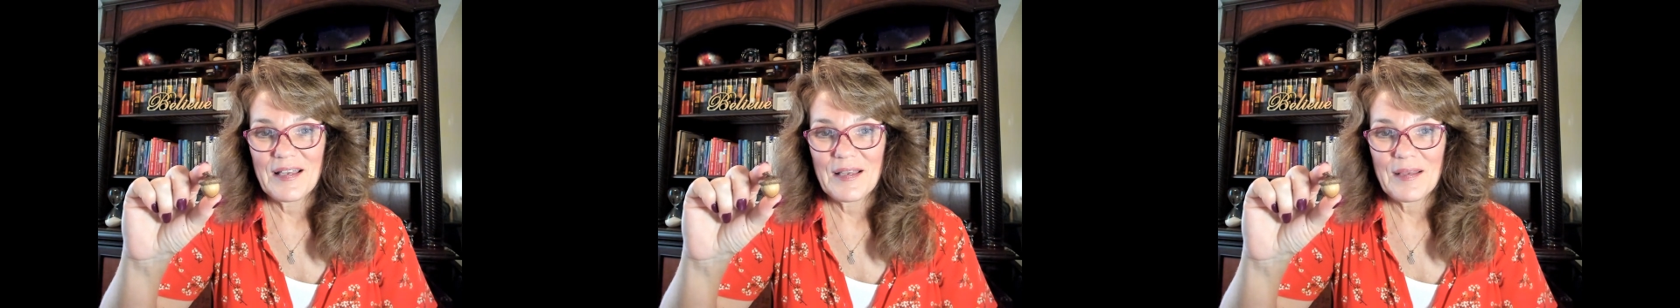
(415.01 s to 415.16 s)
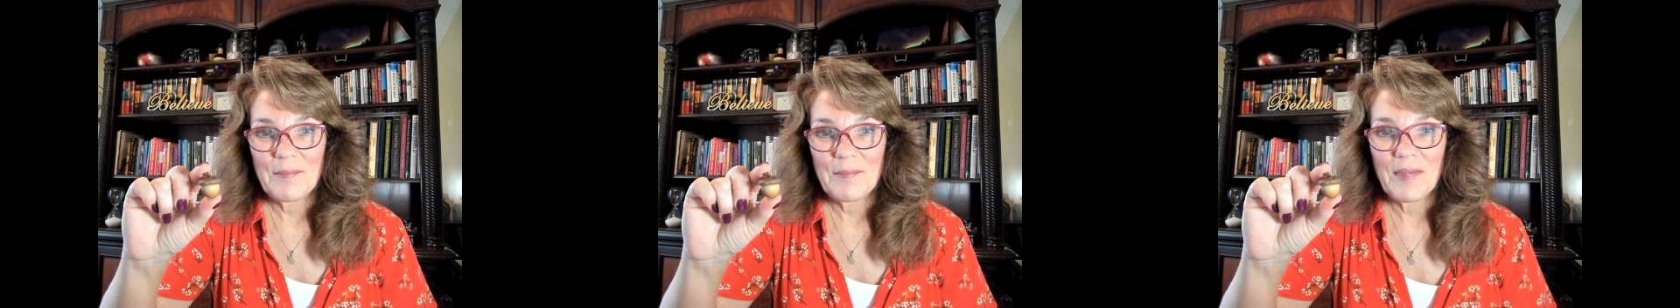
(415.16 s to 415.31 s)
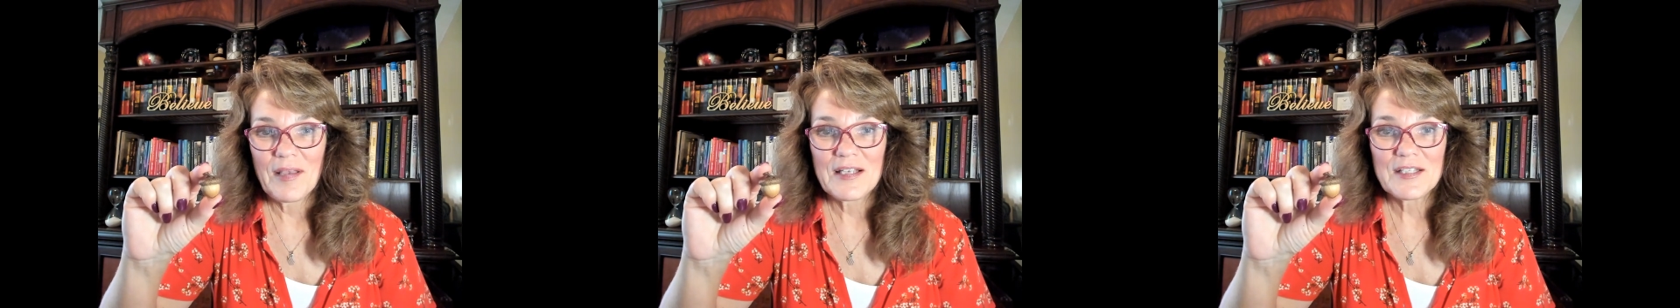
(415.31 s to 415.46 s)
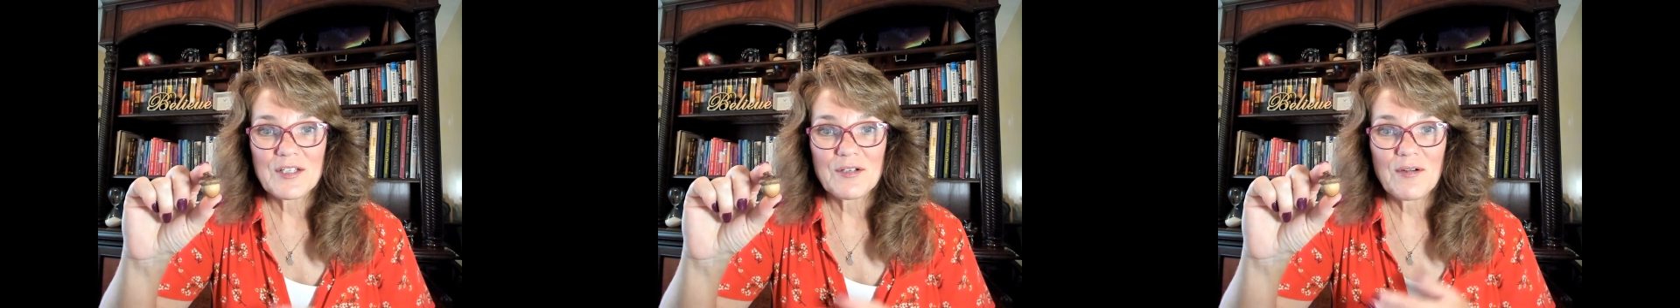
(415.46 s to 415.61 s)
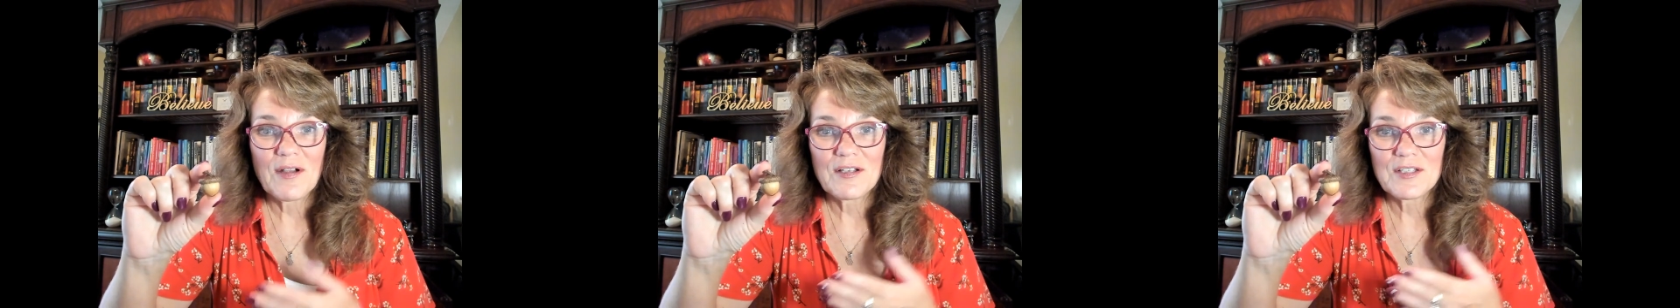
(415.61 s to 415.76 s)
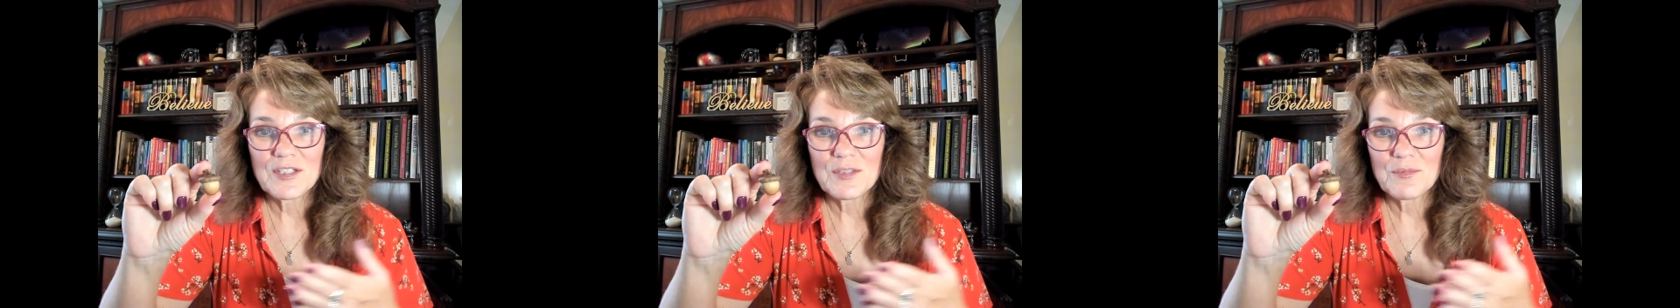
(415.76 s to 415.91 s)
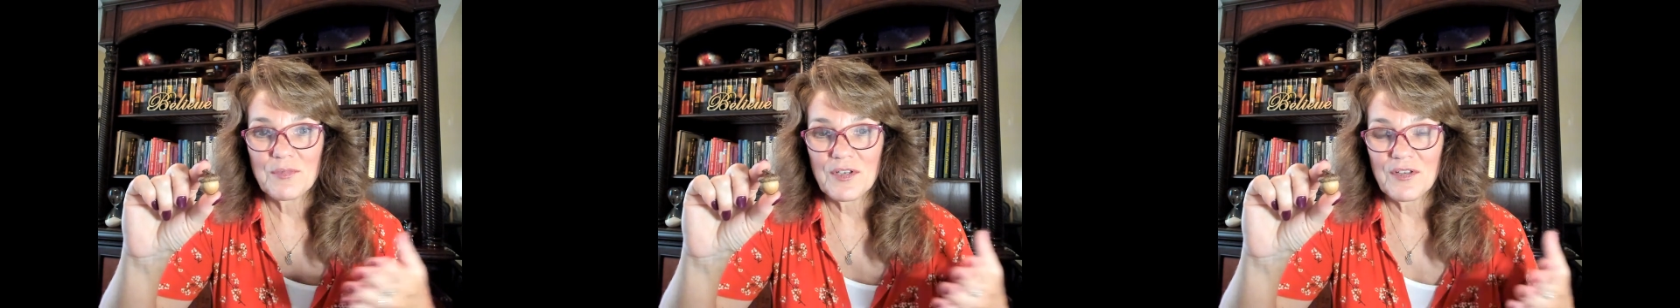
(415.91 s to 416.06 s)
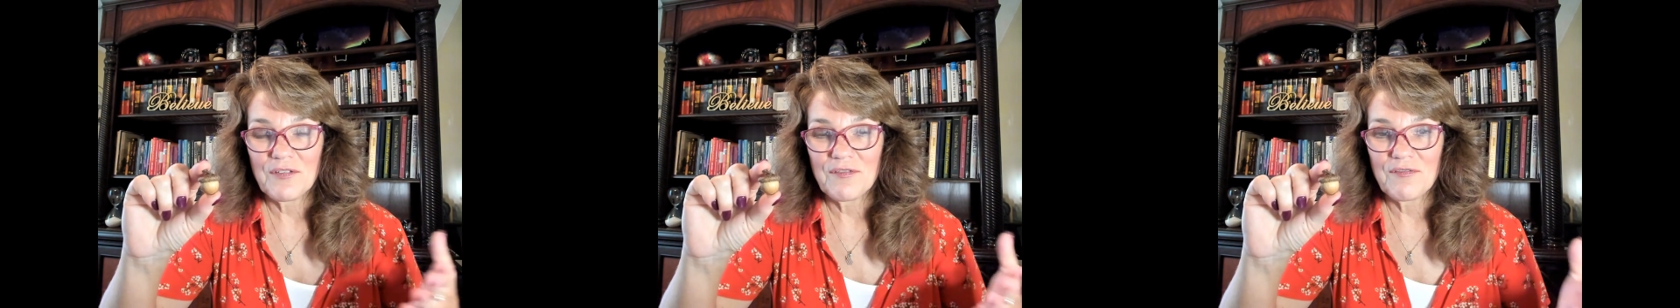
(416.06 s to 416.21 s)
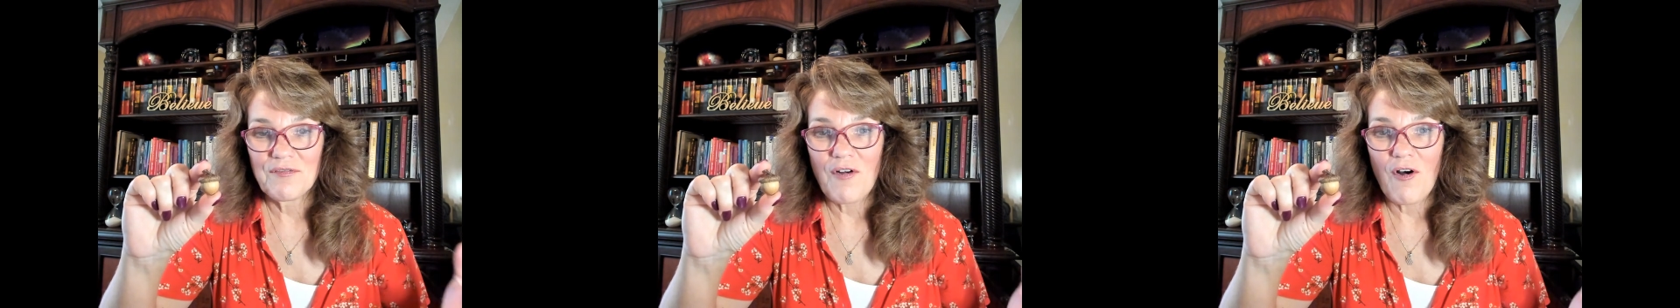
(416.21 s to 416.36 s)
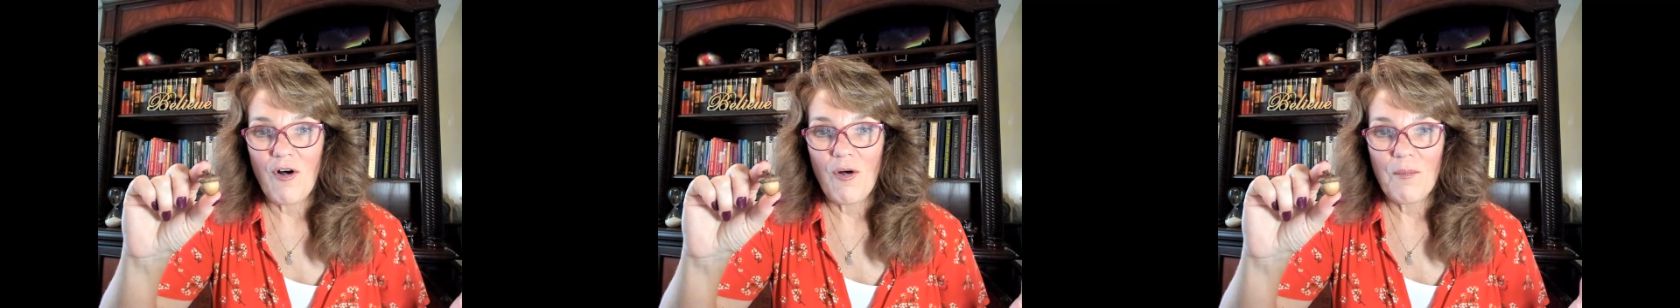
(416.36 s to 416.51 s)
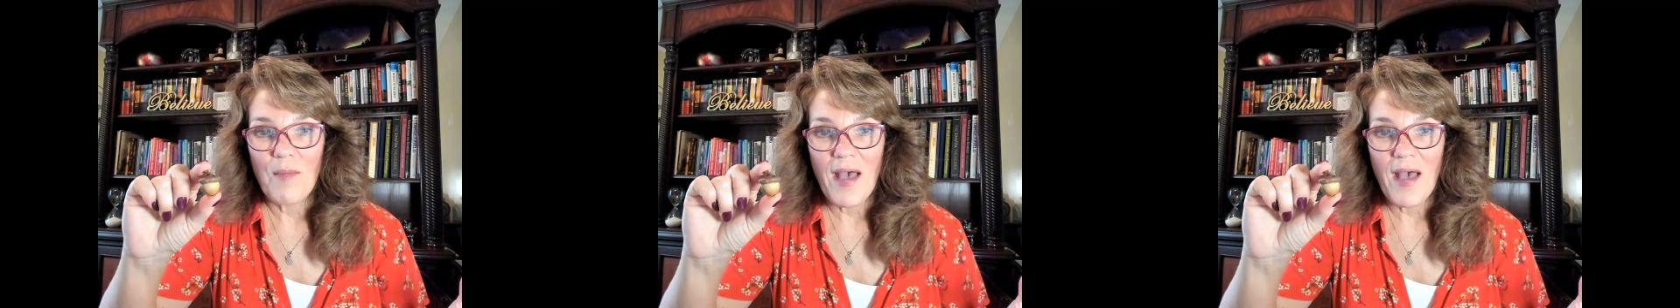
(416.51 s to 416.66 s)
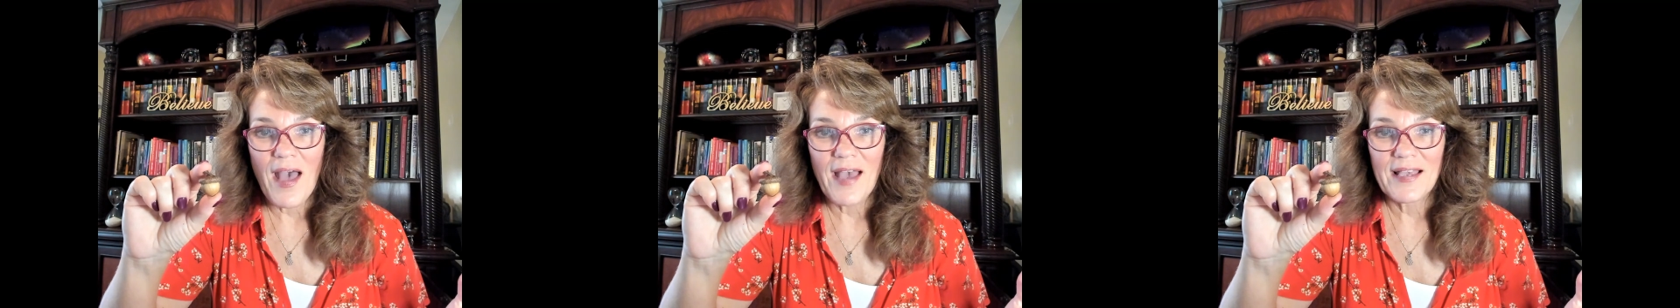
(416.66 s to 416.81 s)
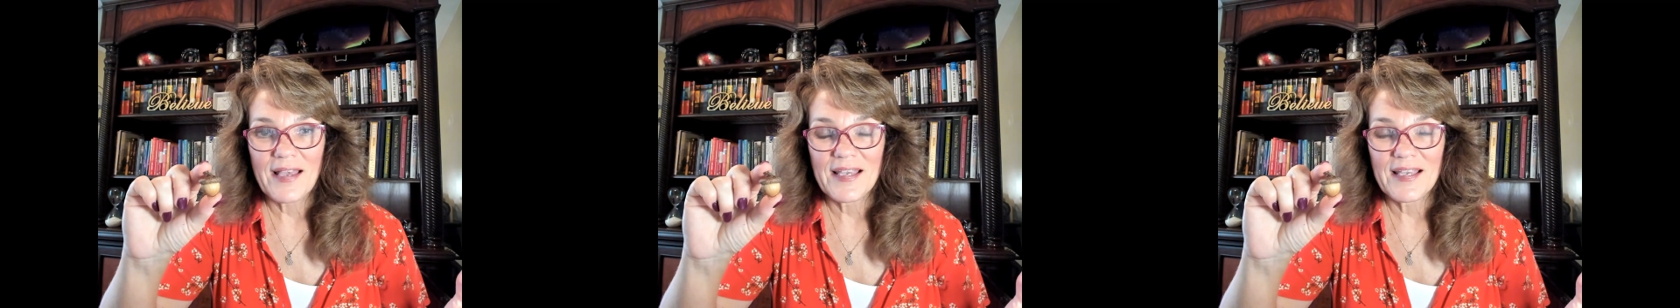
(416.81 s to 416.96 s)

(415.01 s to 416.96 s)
Because or else we fall back